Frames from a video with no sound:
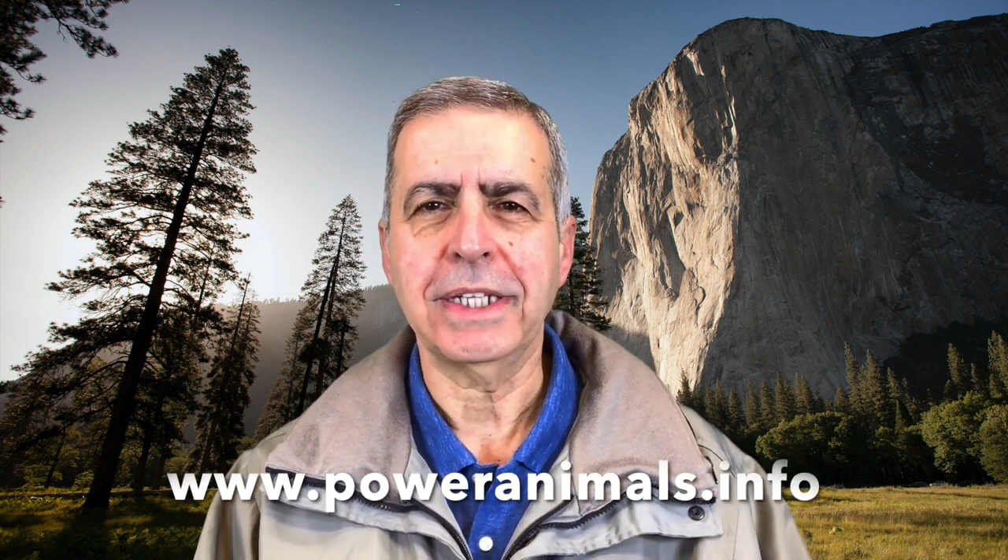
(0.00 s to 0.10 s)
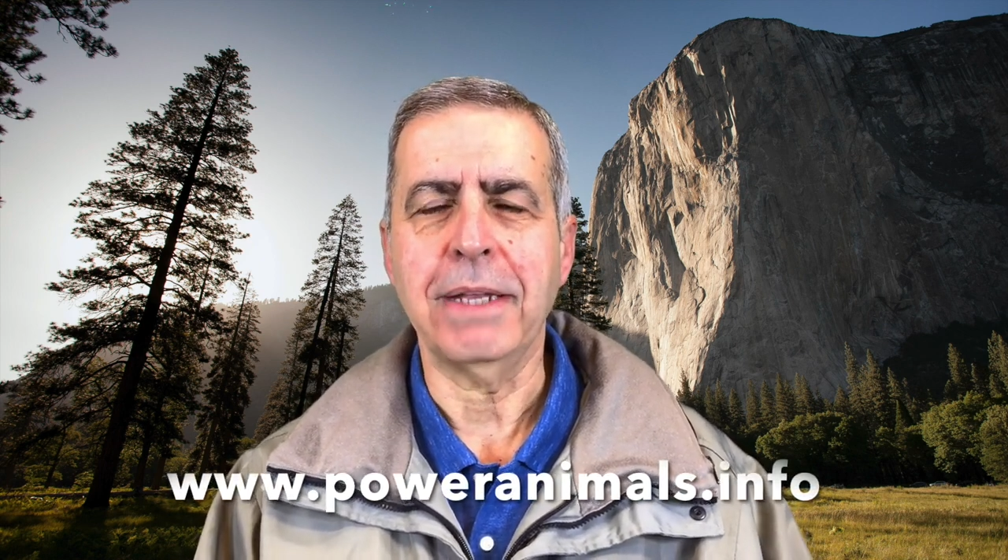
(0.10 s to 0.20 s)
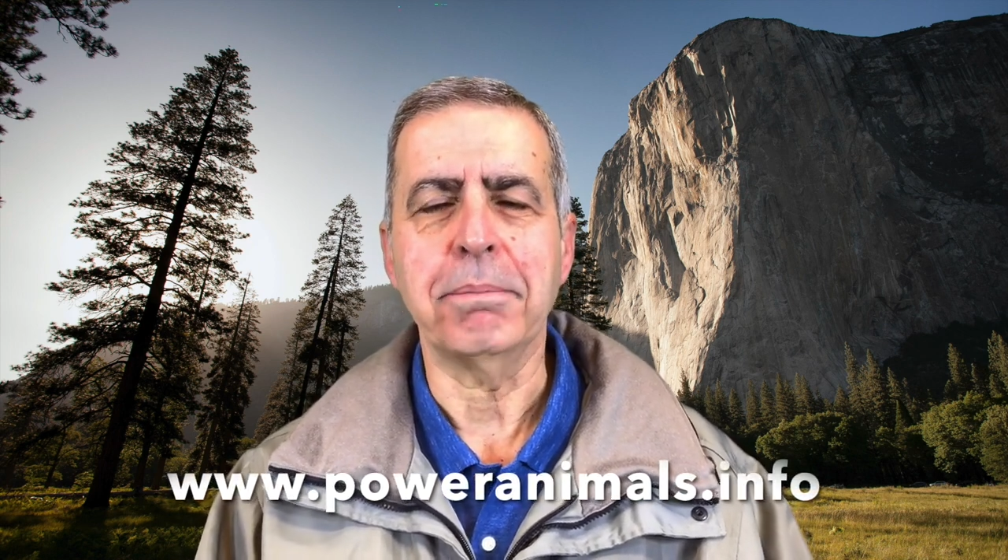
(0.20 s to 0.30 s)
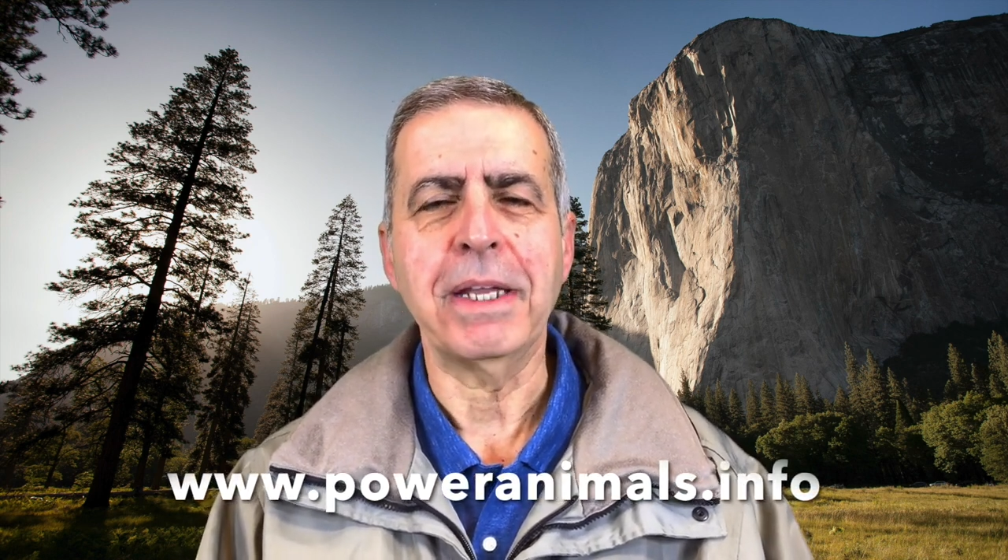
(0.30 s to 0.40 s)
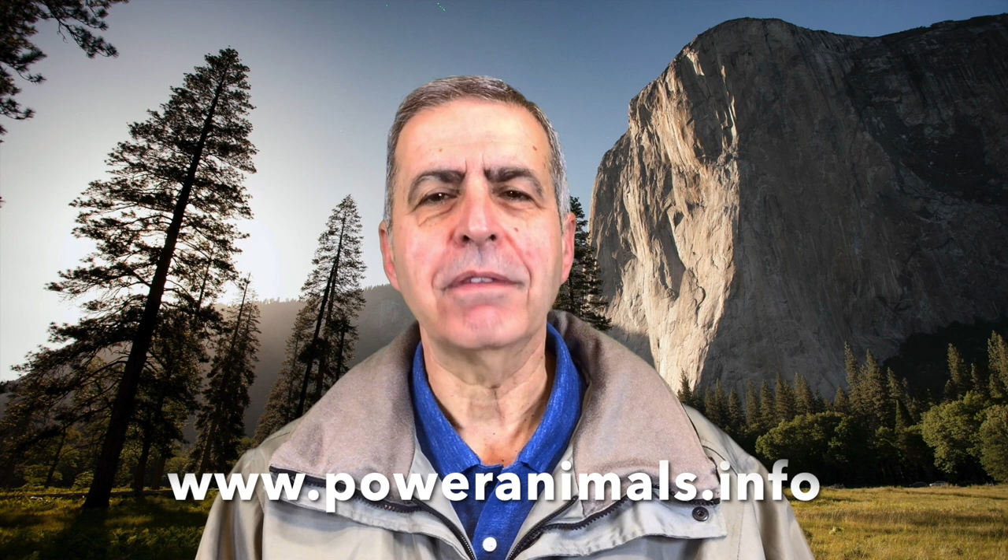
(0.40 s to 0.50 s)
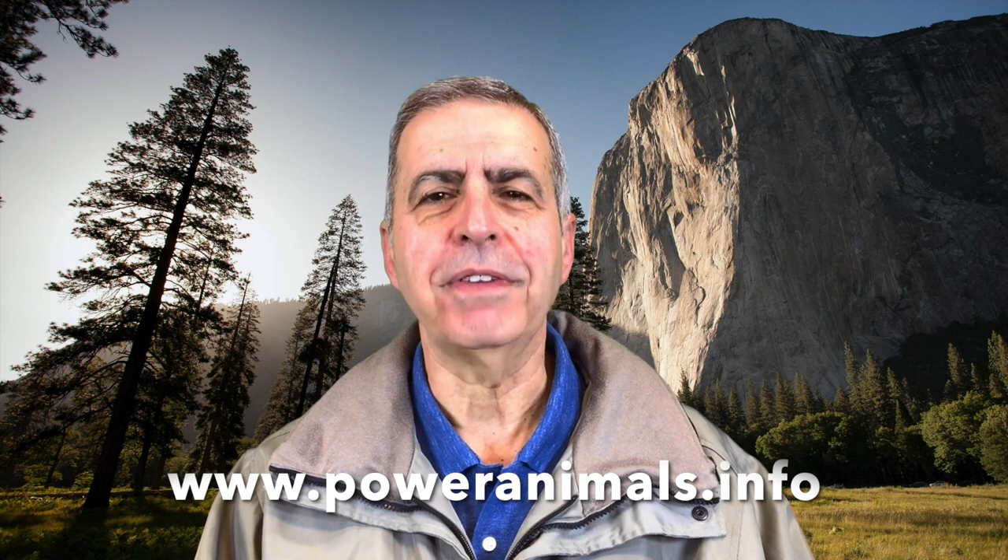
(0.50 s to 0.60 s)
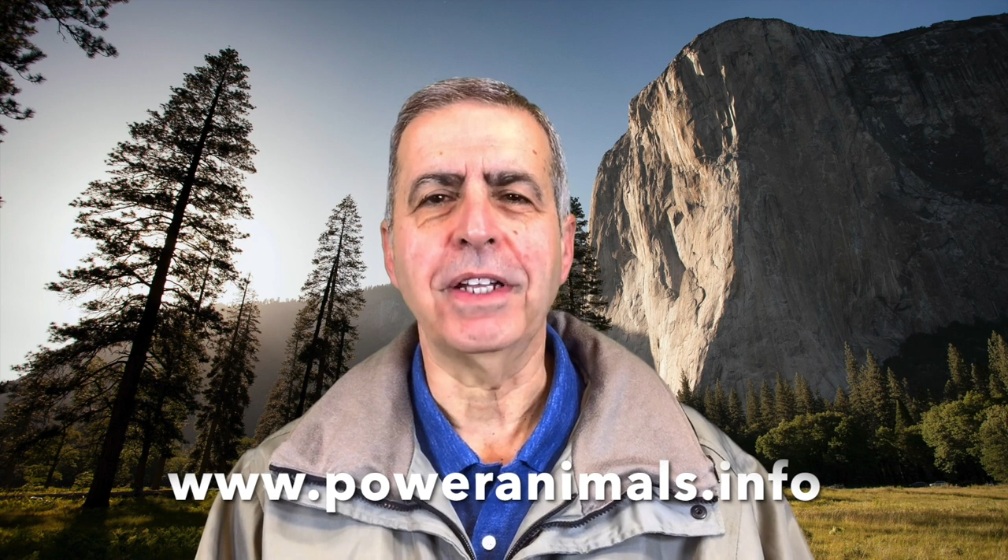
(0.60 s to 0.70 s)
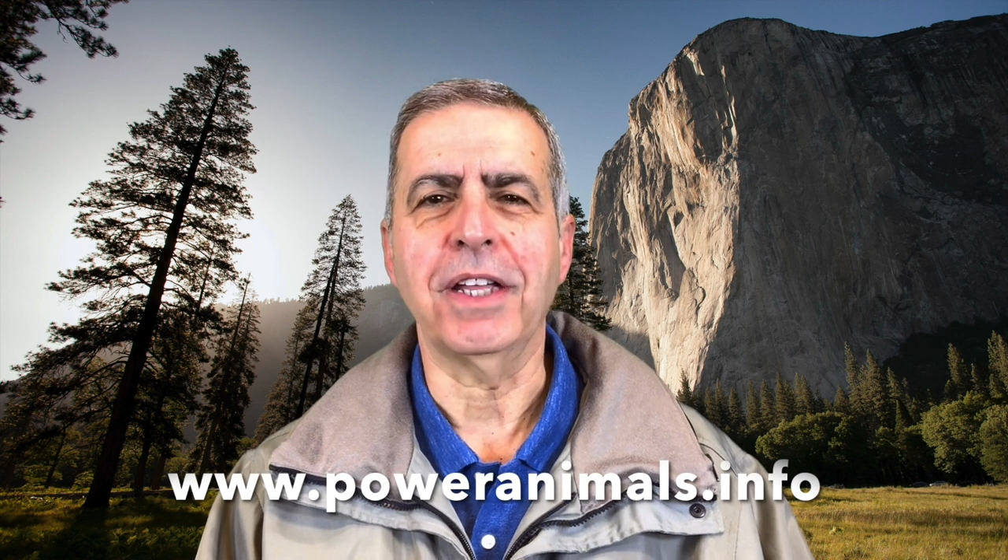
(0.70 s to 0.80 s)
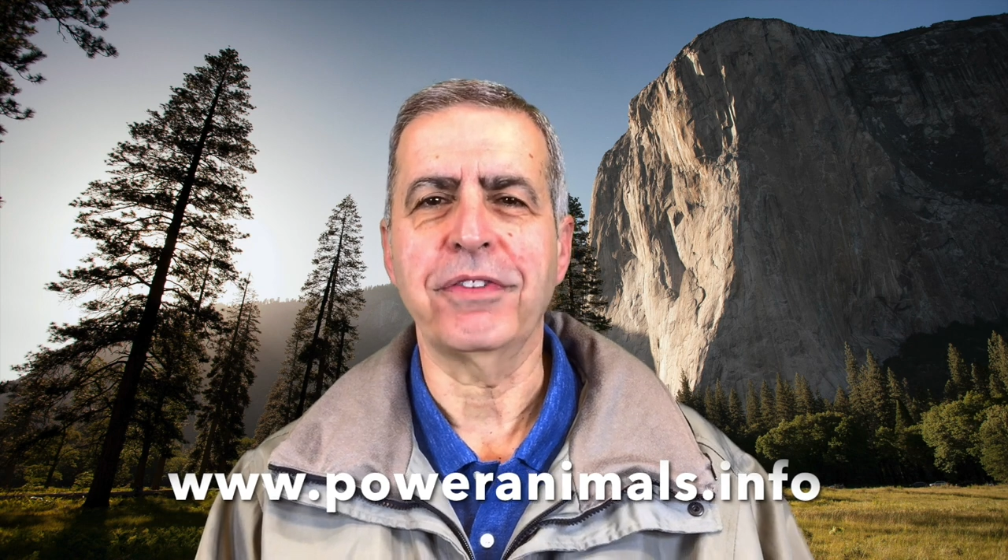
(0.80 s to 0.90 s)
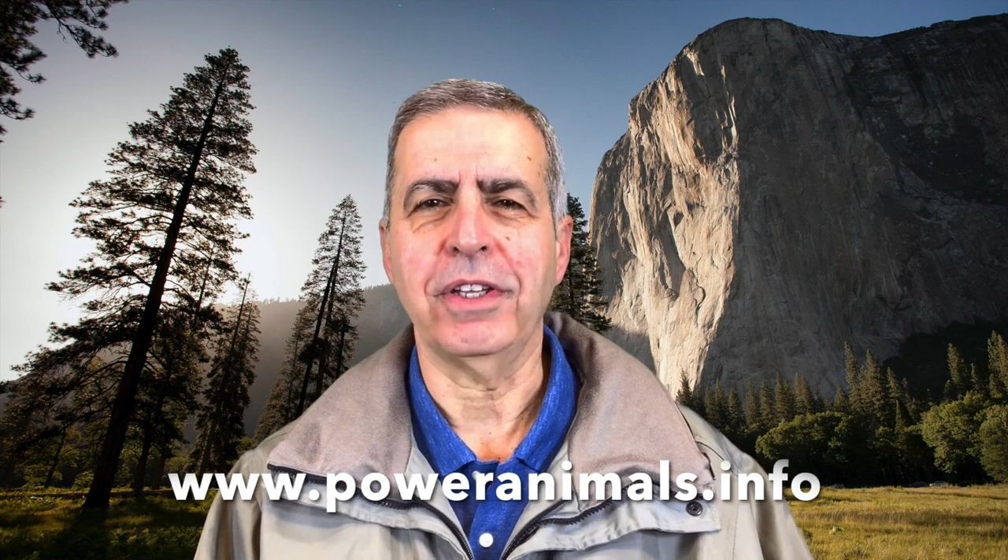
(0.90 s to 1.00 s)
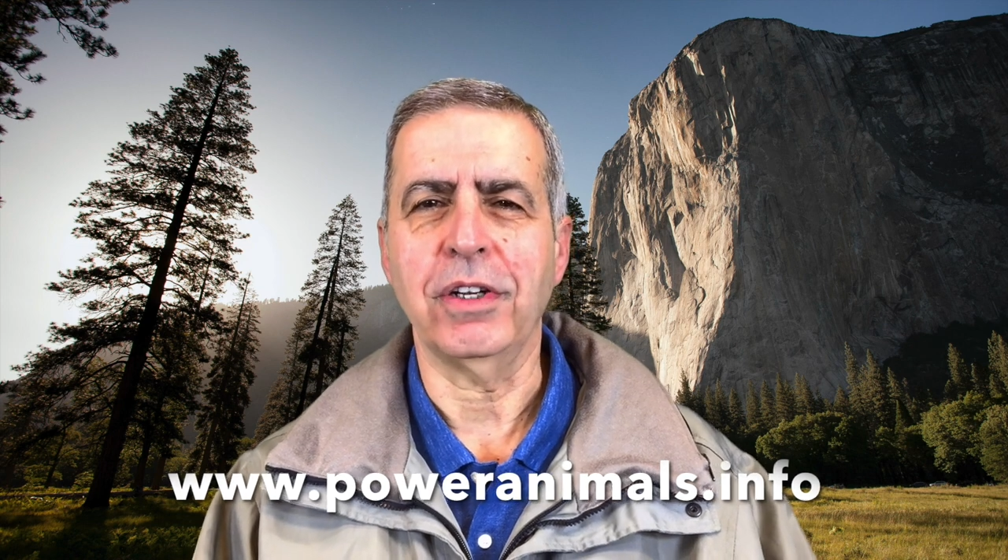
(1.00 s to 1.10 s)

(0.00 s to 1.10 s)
can benefit us